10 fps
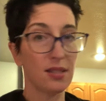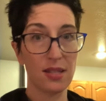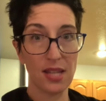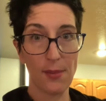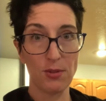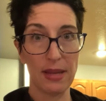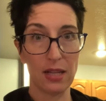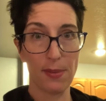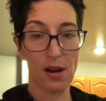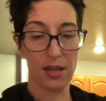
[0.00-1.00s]

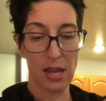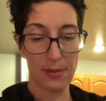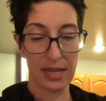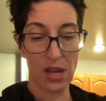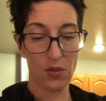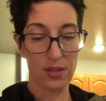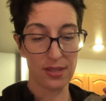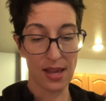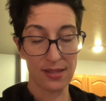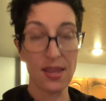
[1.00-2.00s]
cabbage, kimchi, and a
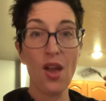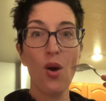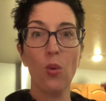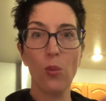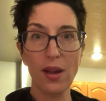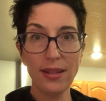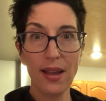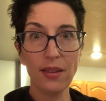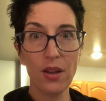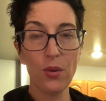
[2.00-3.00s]
little bit of sauce on top to make
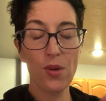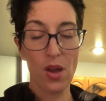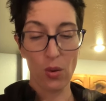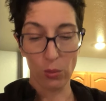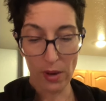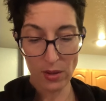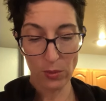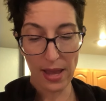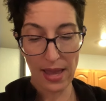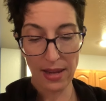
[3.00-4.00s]
it a party. I'm gonna count
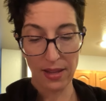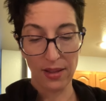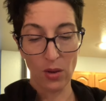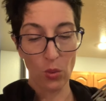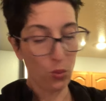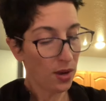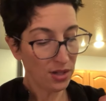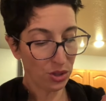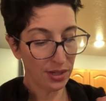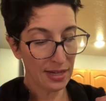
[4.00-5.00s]
this as 1
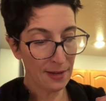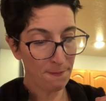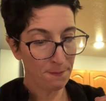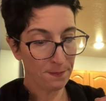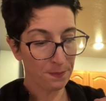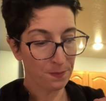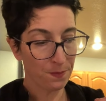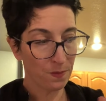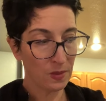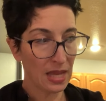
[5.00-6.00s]
yellow, 1
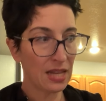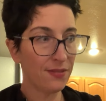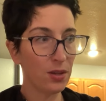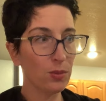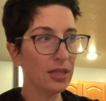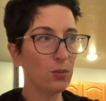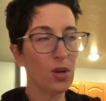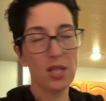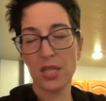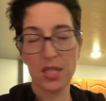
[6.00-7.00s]
red,
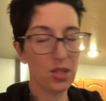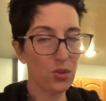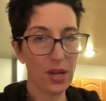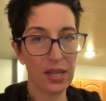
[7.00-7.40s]
1 green,